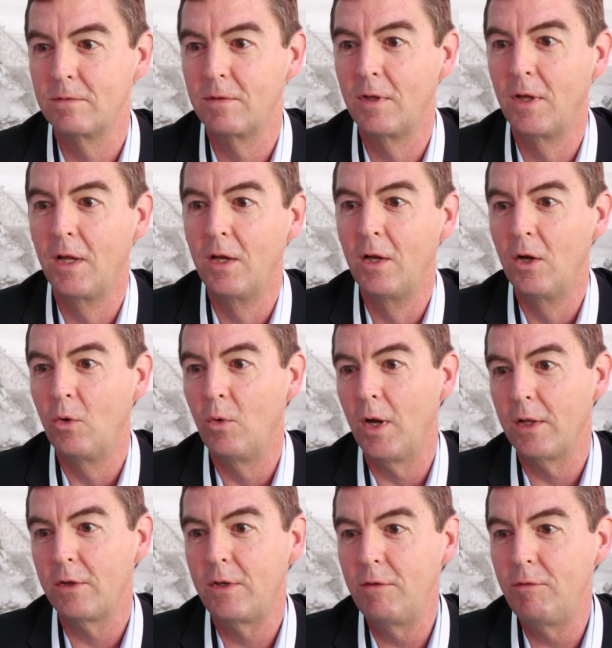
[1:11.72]

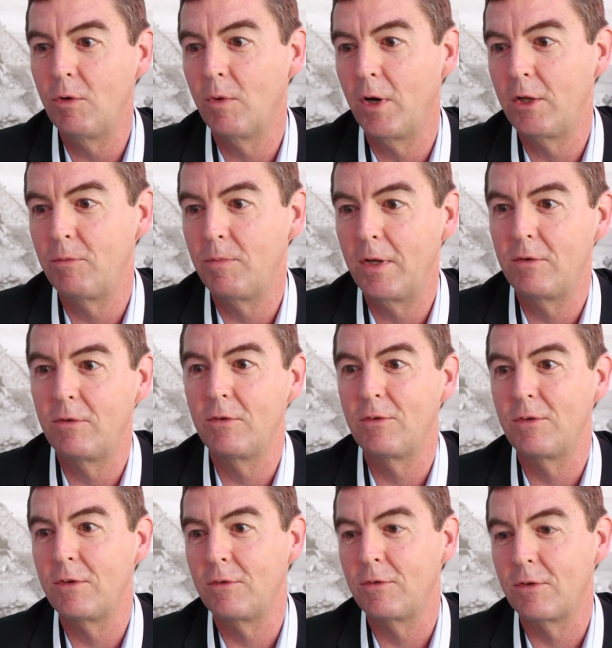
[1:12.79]
Well, TV white
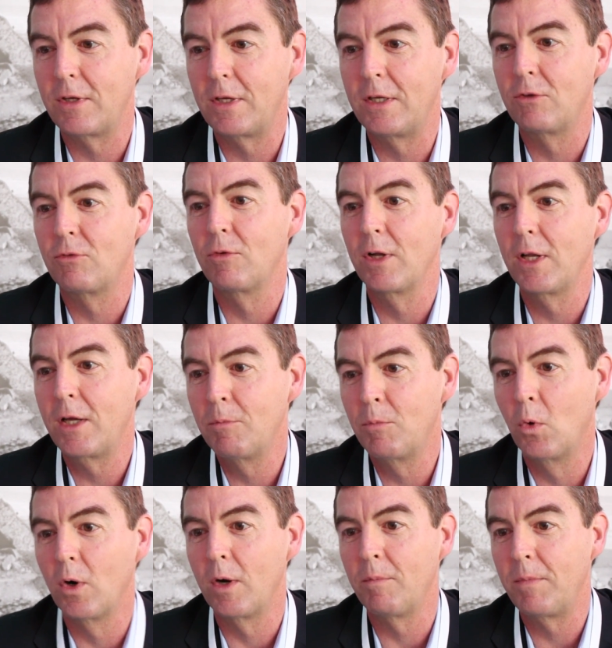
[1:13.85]
spaces is really
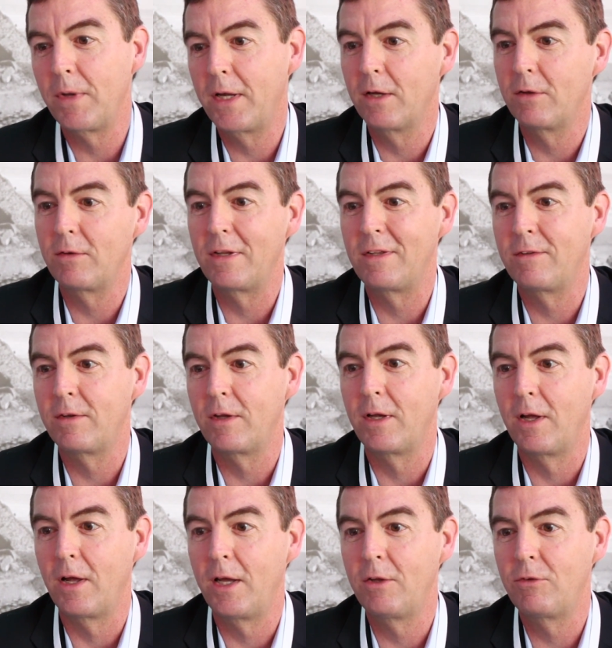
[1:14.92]
important because
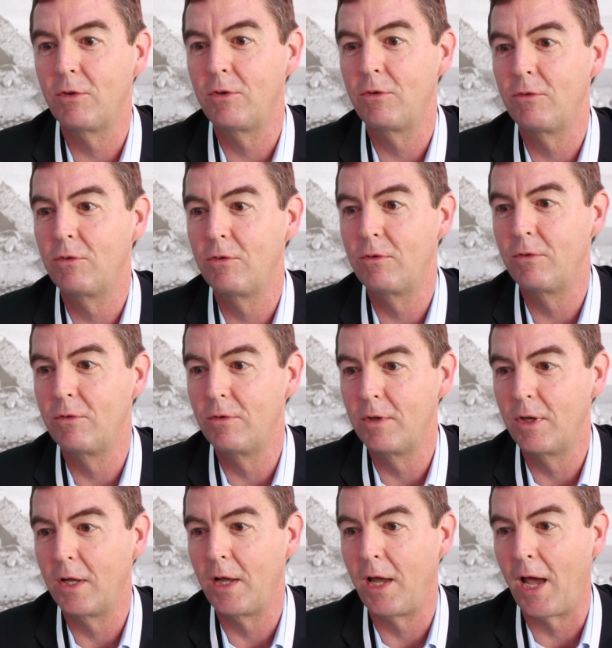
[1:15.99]
it
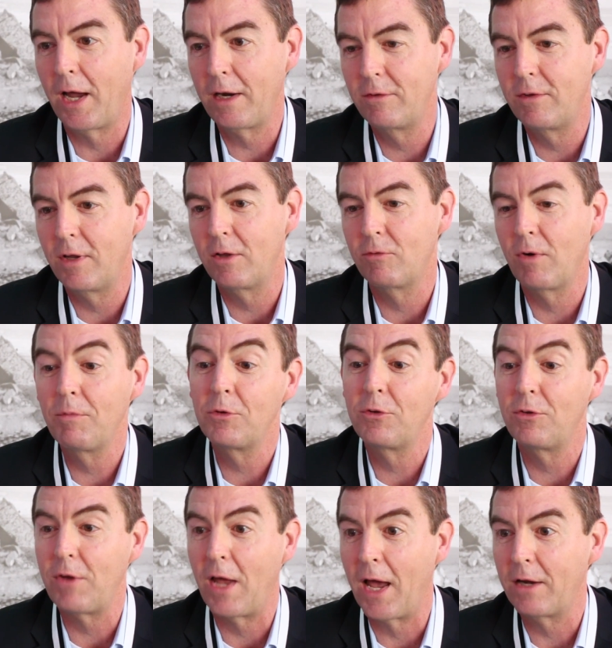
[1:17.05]

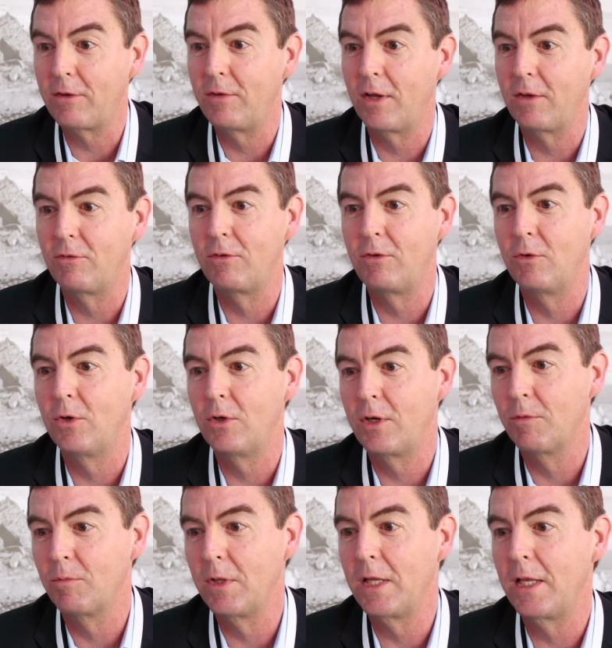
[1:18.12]
represents access to
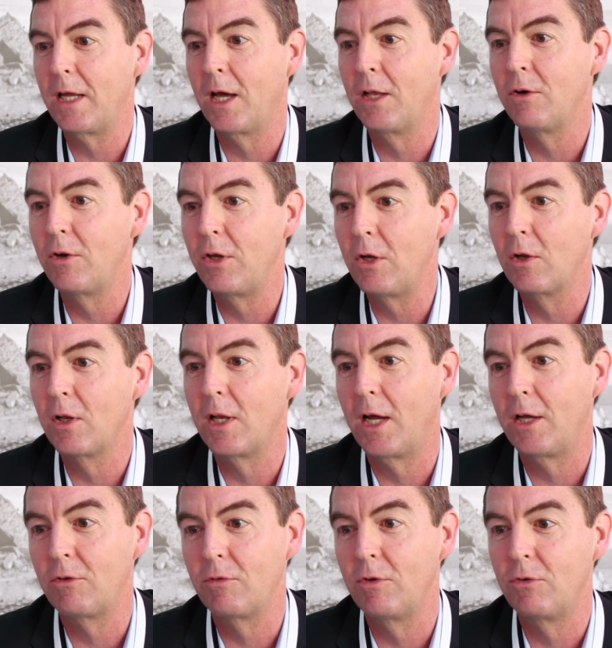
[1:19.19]
a completely
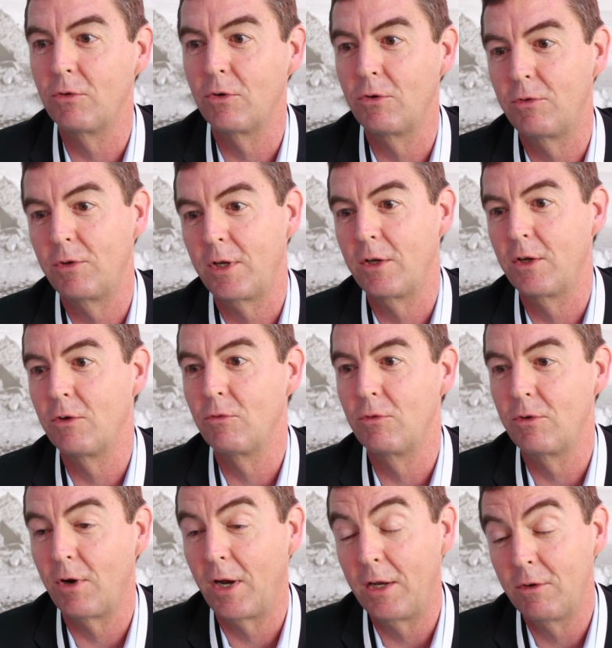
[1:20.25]
underutilized resource that can
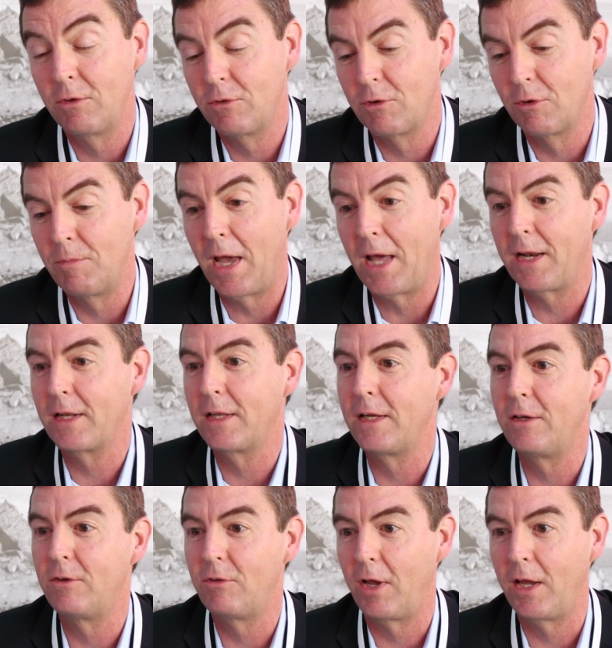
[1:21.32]

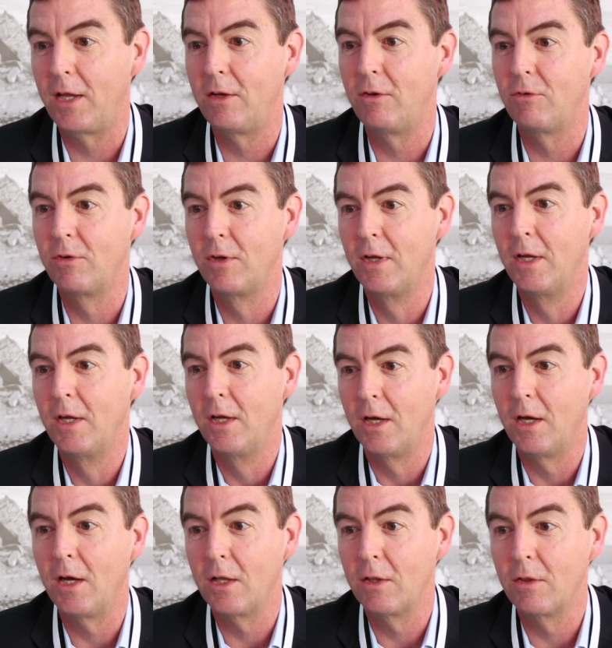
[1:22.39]
dramatically change
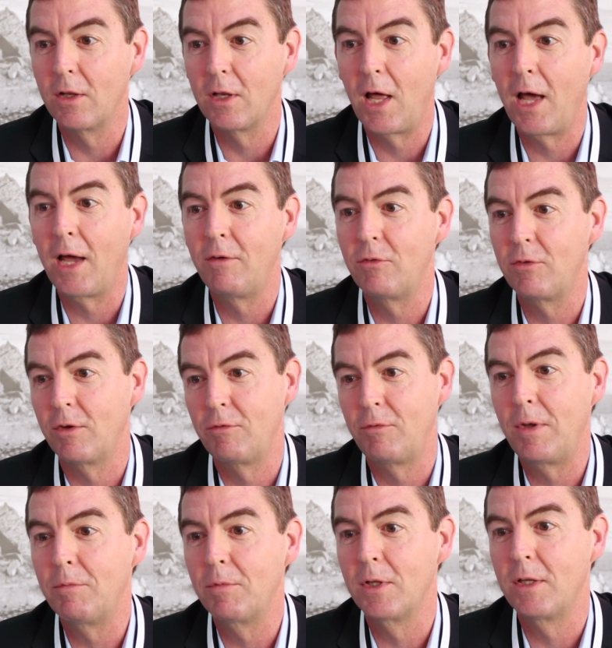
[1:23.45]
the lives of
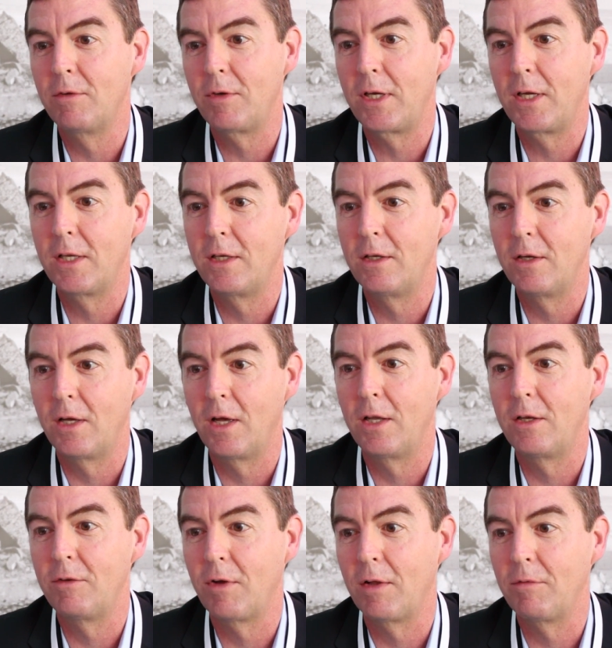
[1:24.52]
people living in
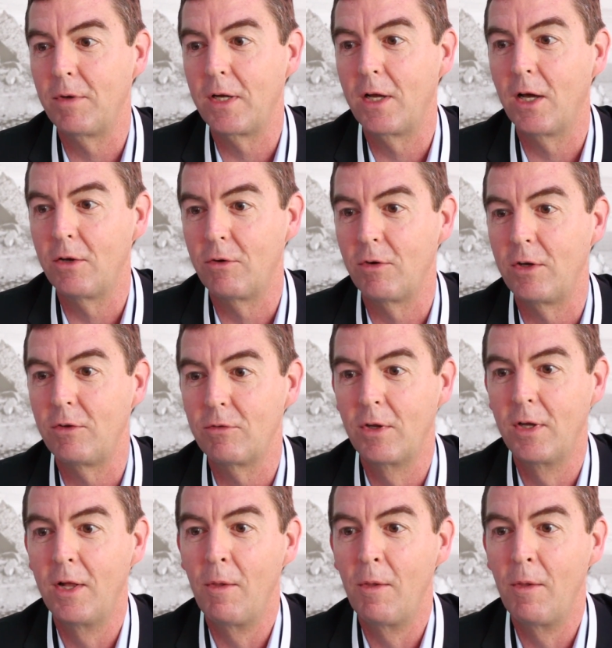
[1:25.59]
developing countries.